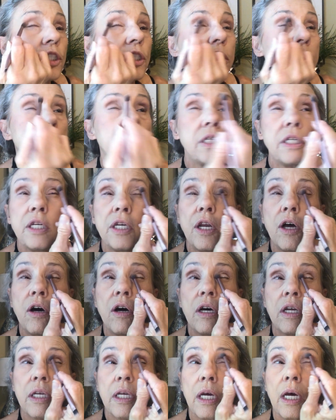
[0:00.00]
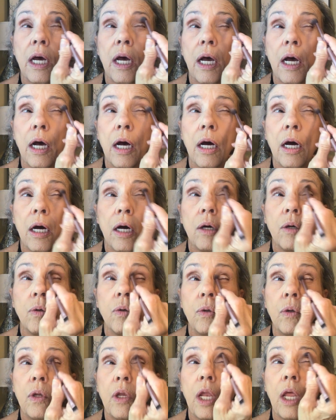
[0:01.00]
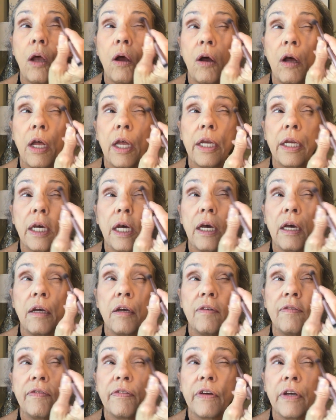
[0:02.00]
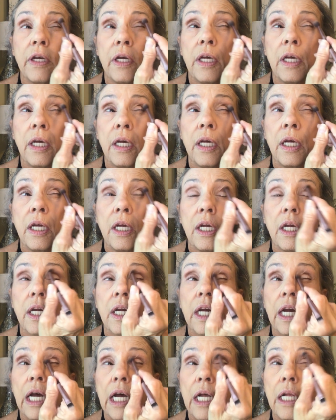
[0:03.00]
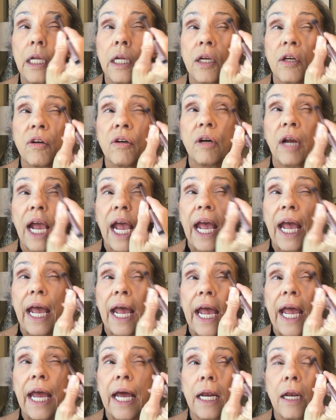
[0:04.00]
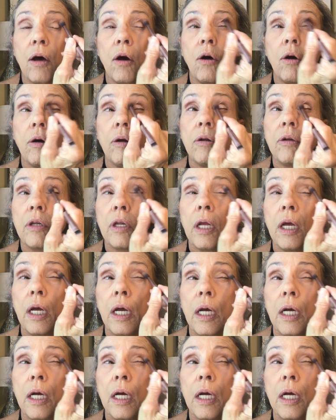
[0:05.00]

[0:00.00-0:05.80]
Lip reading: just not a whole lot of color at all.